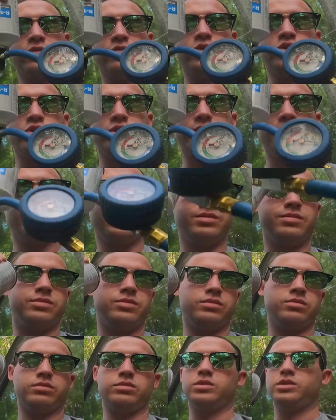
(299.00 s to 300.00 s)
refrigerant.
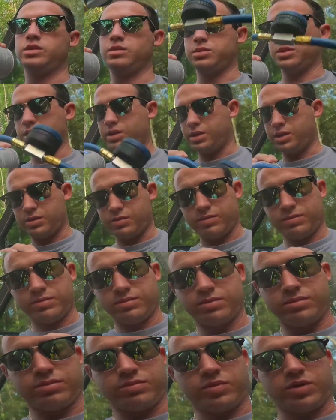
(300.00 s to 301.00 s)
It's upside down.
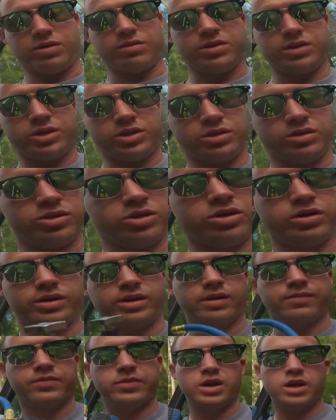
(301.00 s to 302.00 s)
Probably shouldn't show you
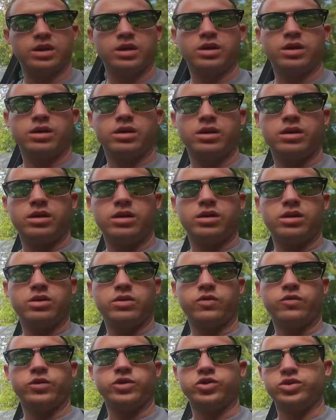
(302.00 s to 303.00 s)
that.
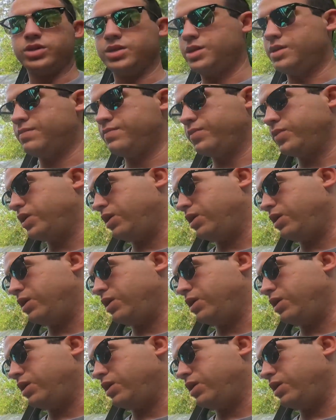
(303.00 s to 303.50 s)
Refrigerant.